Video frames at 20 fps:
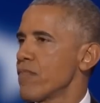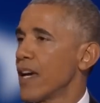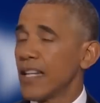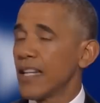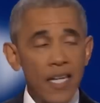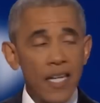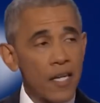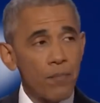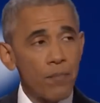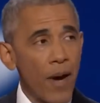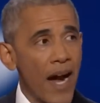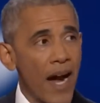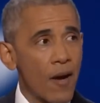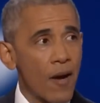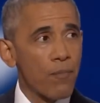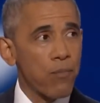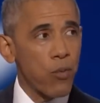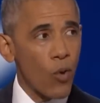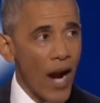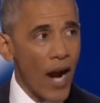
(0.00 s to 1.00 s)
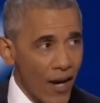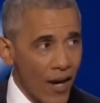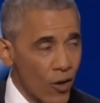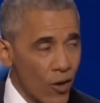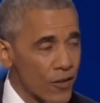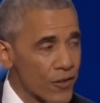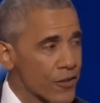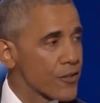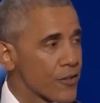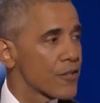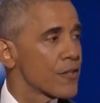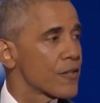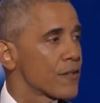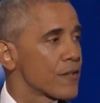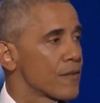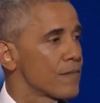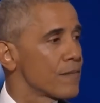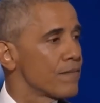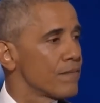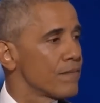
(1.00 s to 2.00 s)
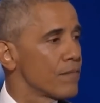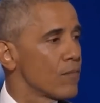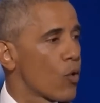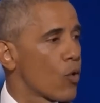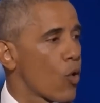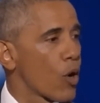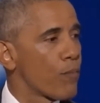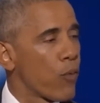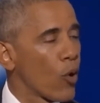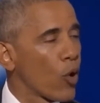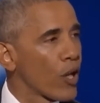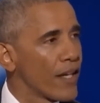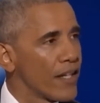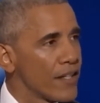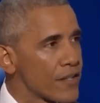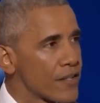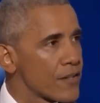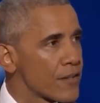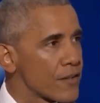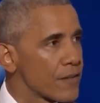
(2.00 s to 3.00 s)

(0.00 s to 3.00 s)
They didn't admire braggarts or bullies.